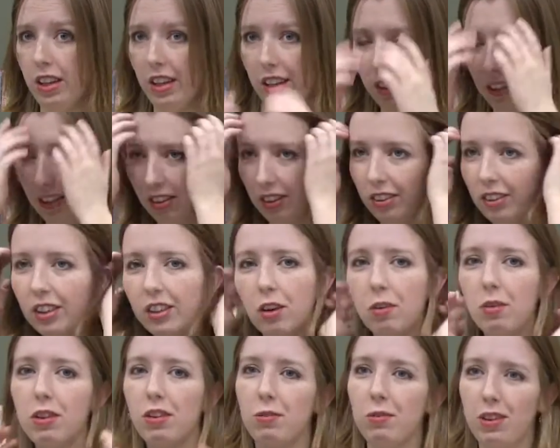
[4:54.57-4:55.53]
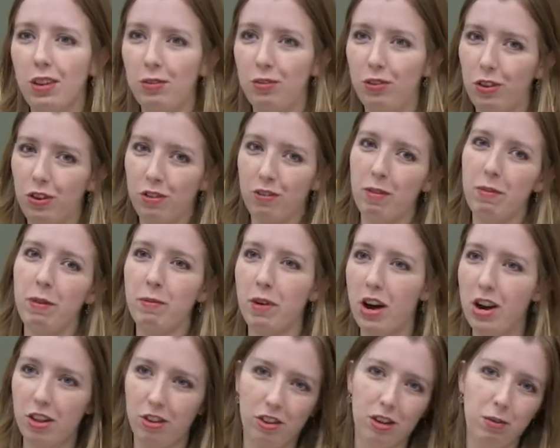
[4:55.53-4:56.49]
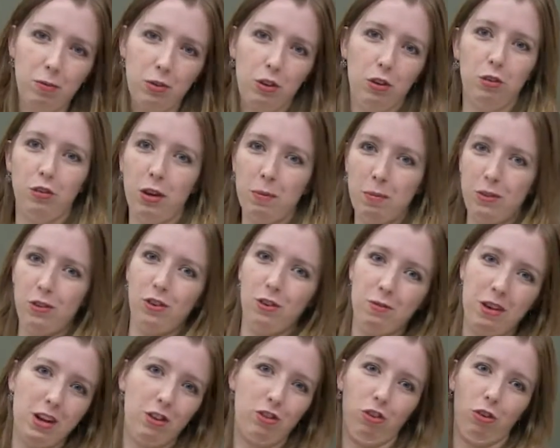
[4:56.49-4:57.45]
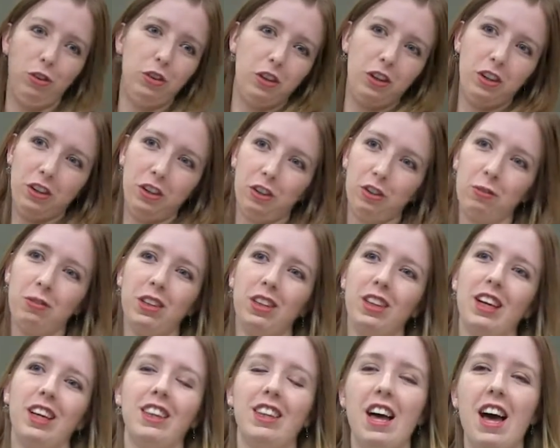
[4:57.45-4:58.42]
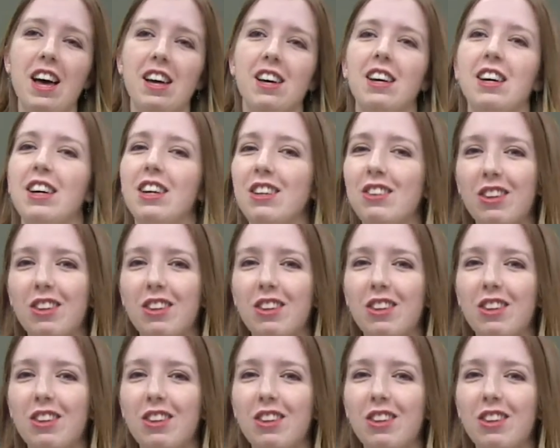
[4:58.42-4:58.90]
like, oh, I don't want something floating around my body, it's going to move up into my shoulder or something like that.